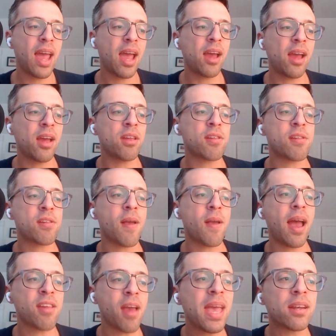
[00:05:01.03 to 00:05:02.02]
is as
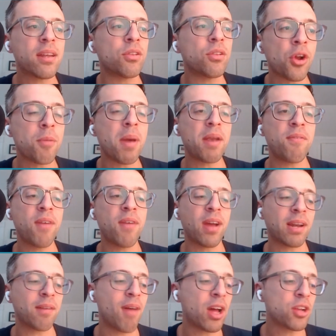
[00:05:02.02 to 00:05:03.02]
I began to learn about
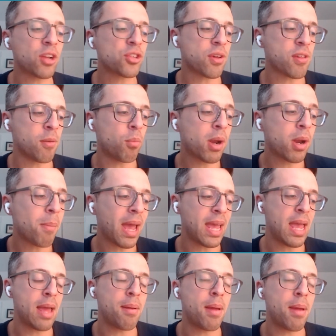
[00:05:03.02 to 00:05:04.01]
effective altruism, one of my I-